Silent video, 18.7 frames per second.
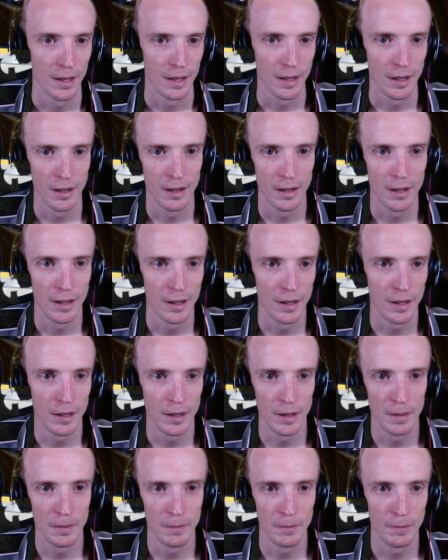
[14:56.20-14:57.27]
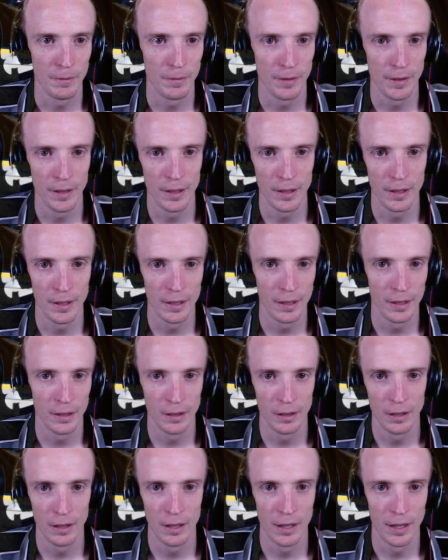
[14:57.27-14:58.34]
I'm feeling
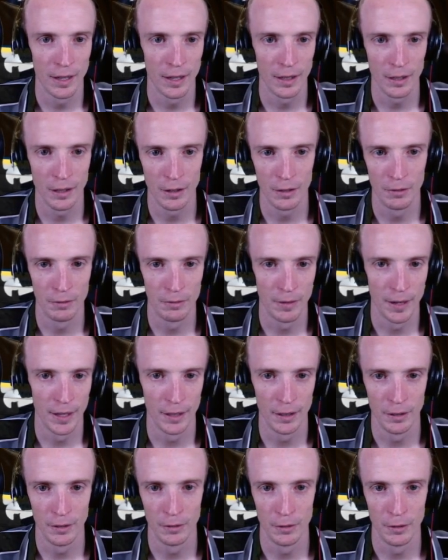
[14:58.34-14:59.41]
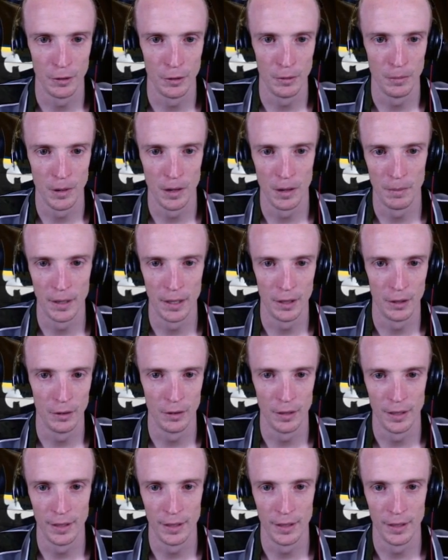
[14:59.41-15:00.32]
like Oranguru might be a good